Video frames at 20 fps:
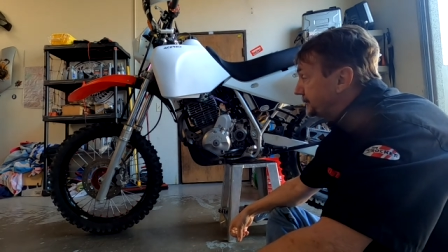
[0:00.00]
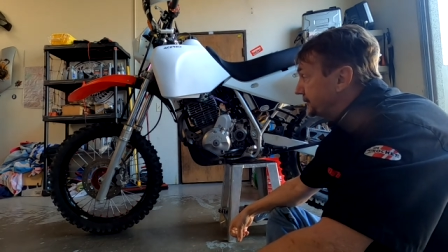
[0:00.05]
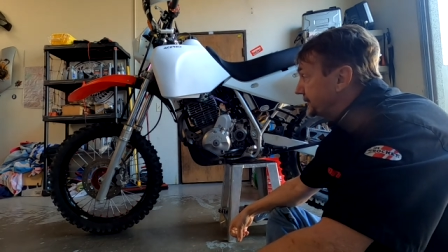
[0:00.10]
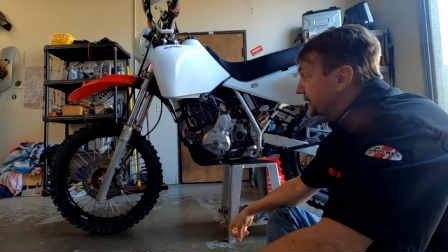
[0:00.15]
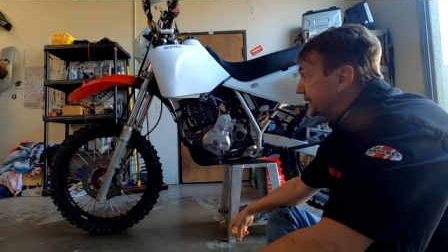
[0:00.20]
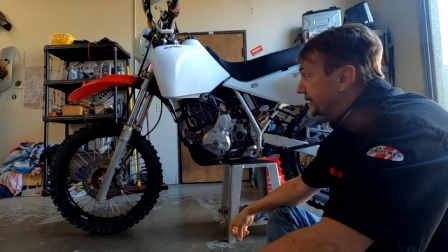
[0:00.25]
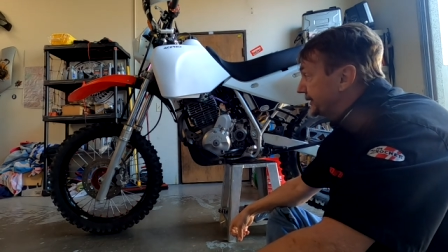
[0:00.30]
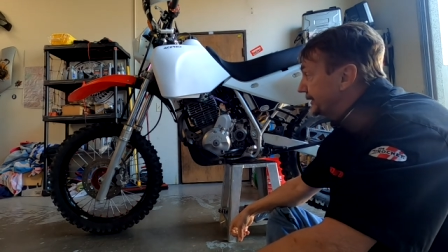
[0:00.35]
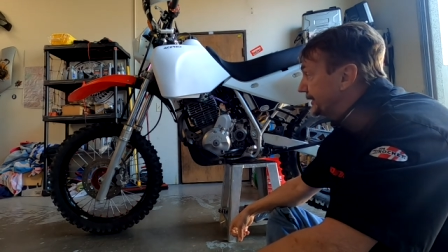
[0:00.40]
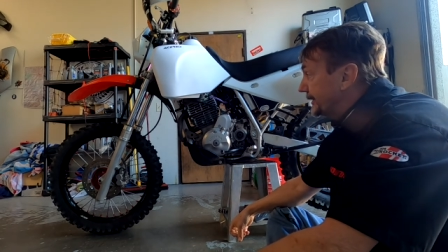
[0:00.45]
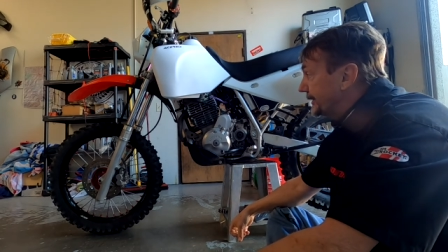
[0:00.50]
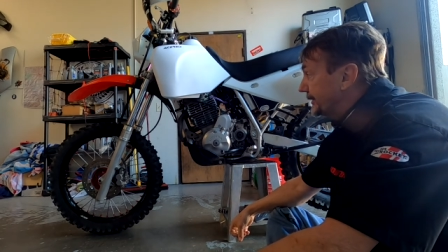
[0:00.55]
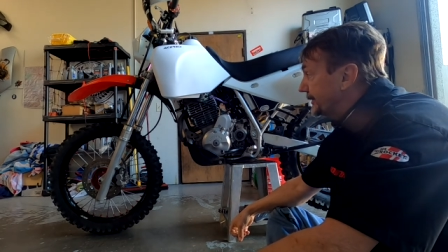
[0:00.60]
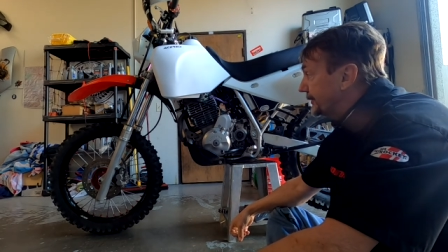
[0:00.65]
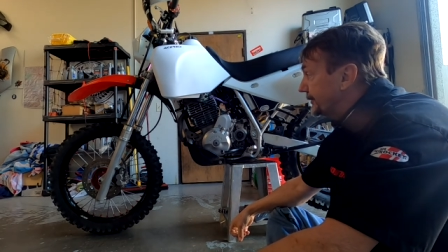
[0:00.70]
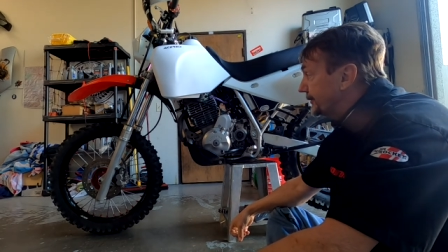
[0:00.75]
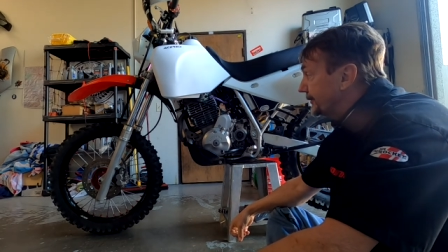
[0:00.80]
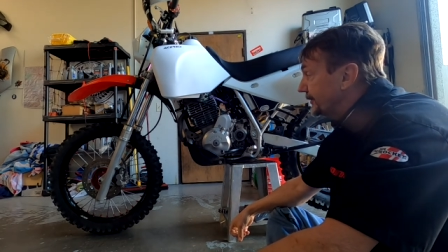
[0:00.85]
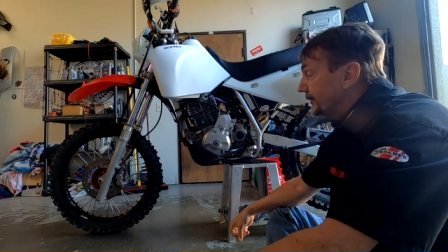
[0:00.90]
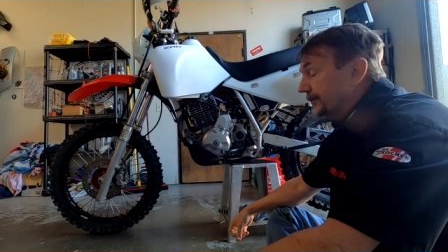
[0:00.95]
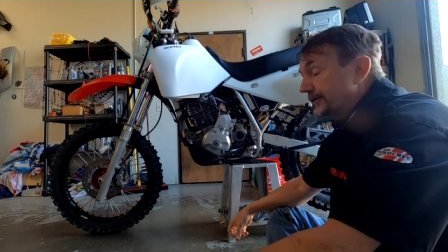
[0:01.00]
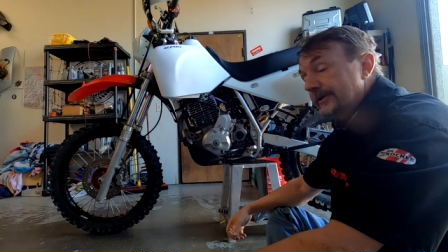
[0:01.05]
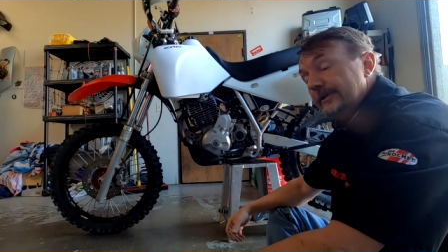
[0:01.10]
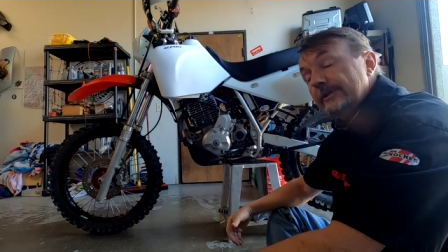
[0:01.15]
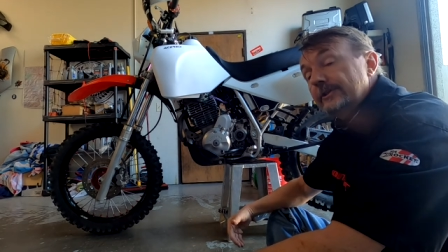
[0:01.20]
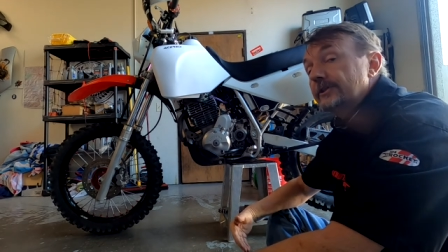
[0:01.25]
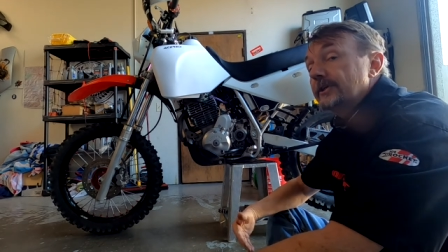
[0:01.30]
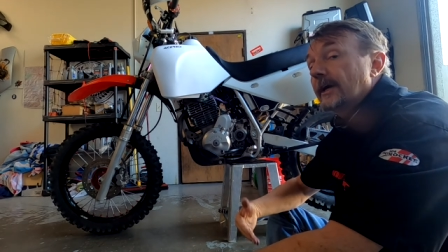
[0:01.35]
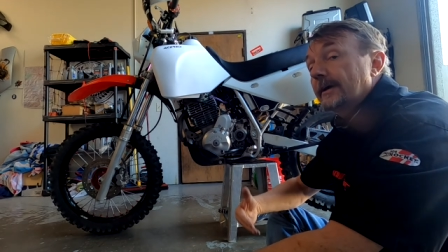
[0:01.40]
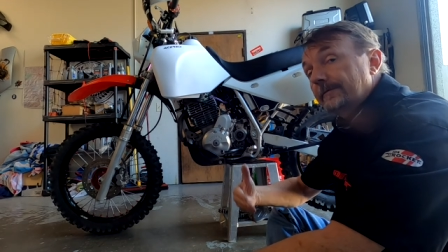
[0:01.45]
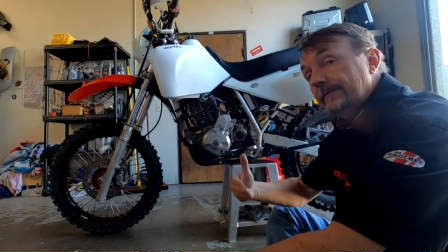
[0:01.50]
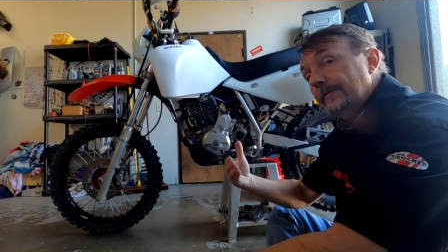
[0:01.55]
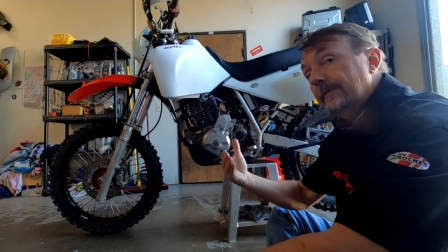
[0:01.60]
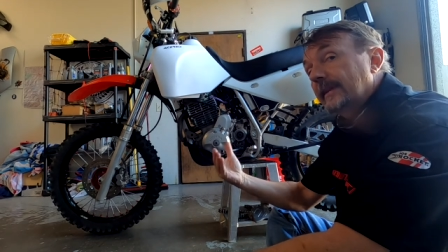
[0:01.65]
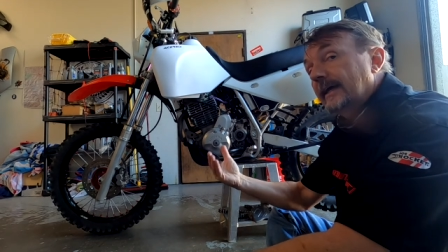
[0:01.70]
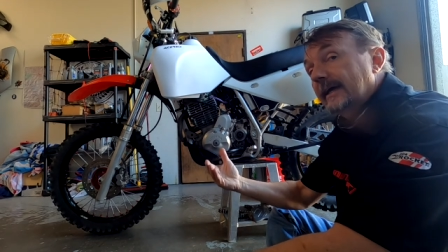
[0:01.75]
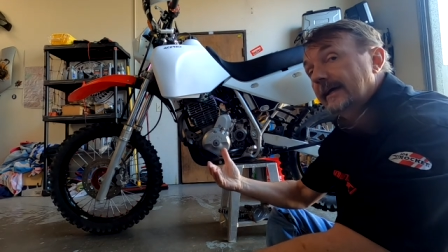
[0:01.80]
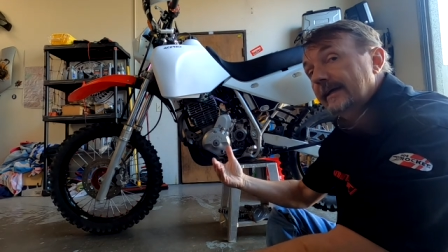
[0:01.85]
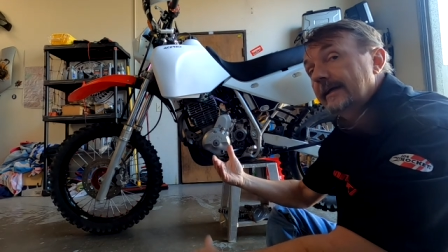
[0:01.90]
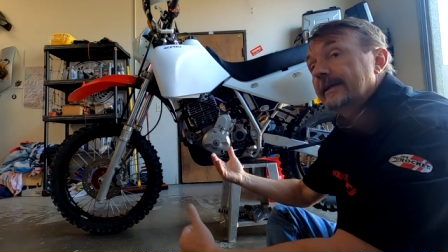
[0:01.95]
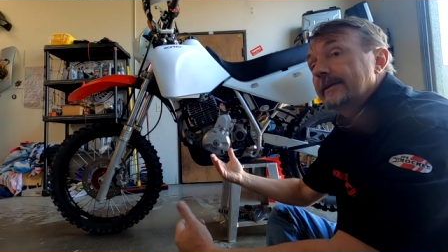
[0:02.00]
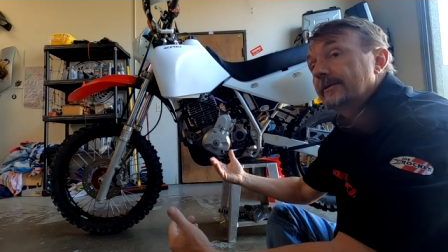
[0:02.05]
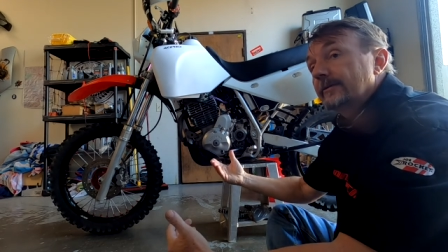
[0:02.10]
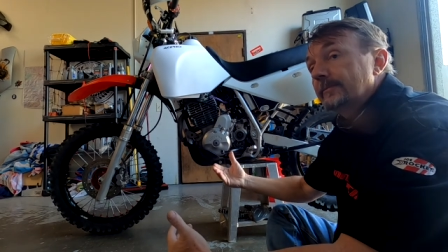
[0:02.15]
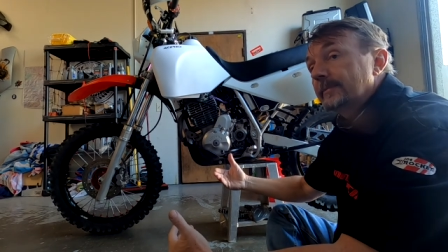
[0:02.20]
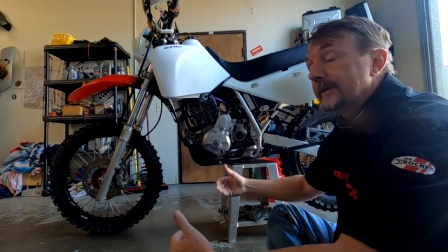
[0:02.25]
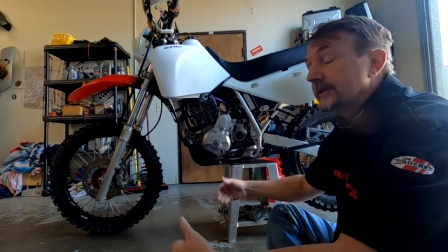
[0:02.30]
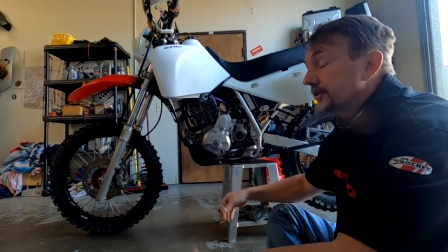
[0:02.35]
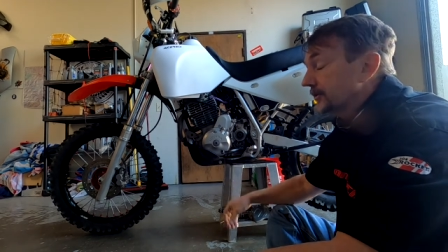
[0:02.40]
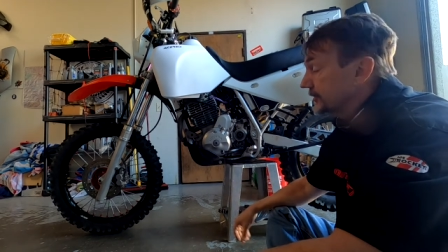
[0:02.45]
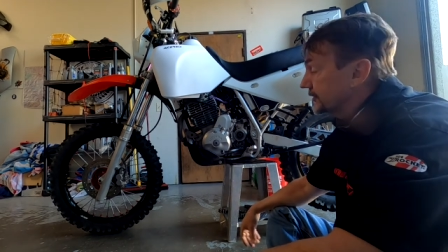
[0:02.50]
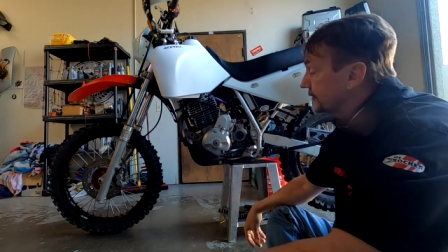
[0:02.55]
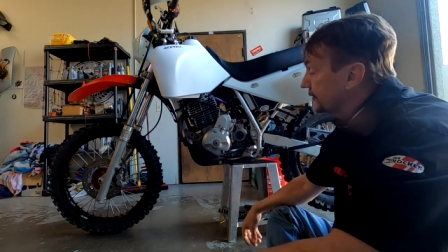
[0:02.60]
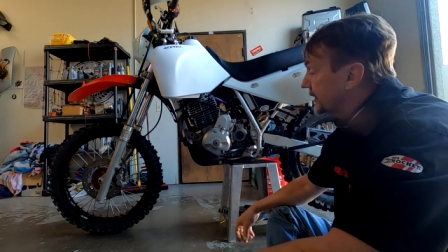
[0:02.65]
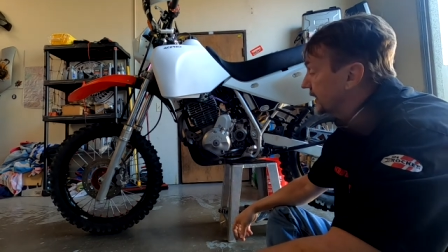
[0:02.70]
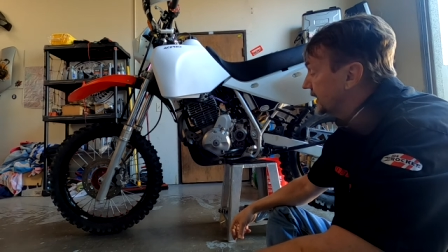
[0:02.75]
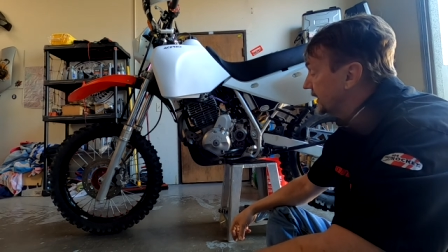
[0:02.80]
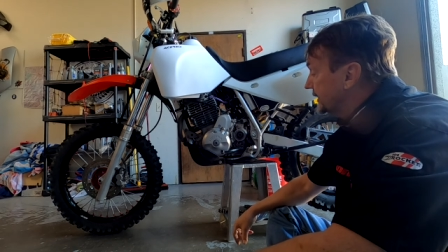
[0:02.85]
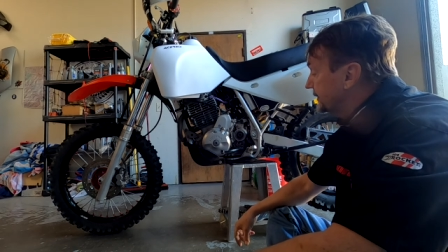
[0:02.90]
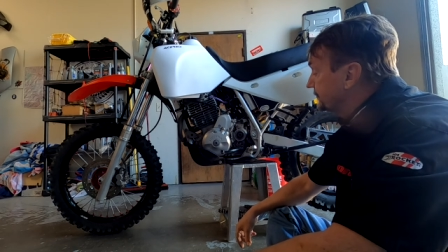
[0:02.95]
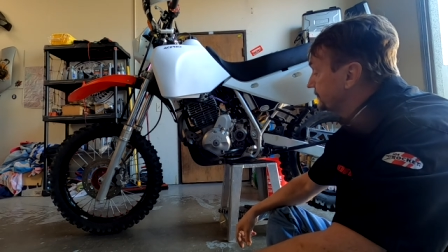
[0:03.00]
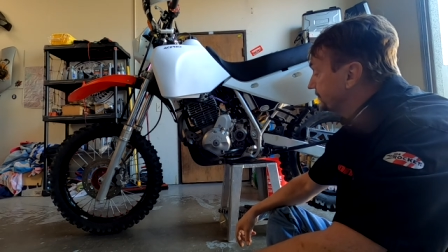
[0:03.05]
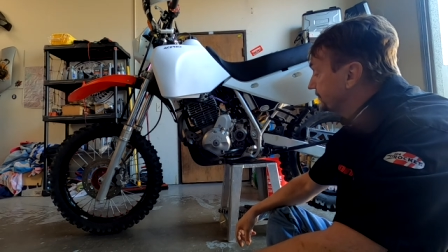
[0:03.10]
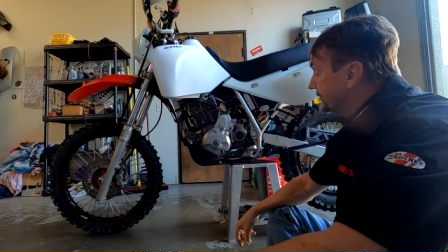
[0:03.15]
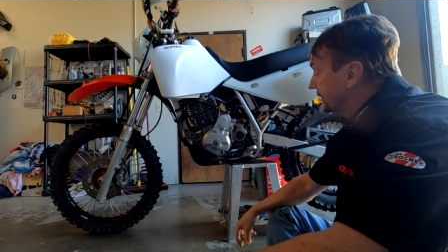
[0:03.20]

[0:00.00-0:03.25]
So you could jet for that and you'd be just fine.